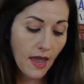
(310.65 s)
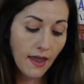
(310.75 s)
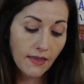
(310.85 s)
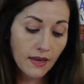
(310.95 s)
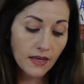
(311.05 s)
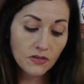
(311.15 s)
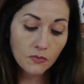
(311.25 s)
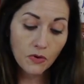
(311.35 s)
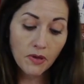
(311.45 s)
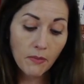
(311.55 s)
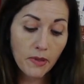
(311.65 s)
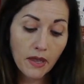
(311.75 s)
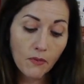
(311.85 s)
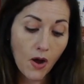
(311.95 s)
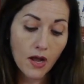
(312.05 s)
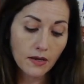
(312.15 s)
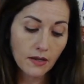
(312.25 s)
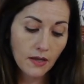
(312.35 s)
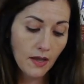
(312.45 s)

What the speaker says: Alienation would be a big one.